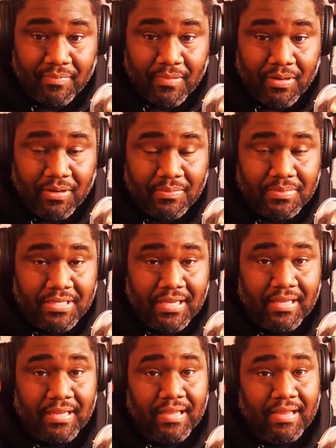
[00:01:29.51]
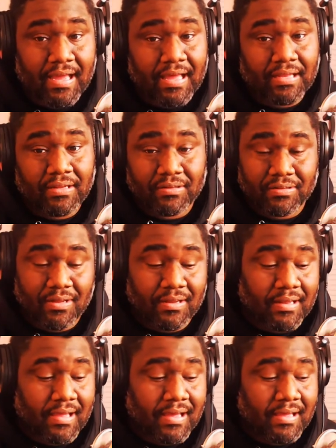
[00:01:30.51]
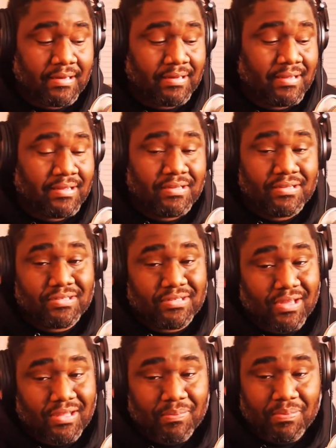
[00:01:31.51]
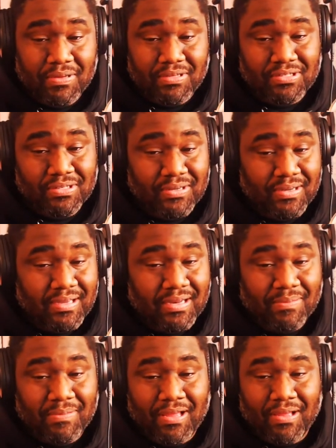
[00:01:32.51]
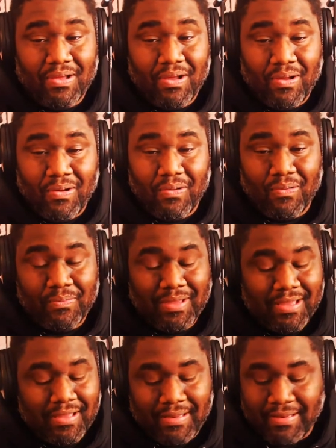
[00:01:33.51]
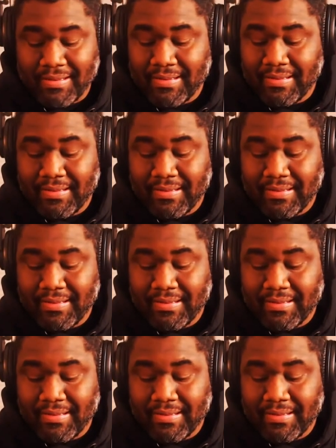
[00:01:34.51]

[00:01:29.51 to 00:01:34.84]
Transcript: You know what I'm saying? Like, I looked online, saw the picture, and I'm like, oh man,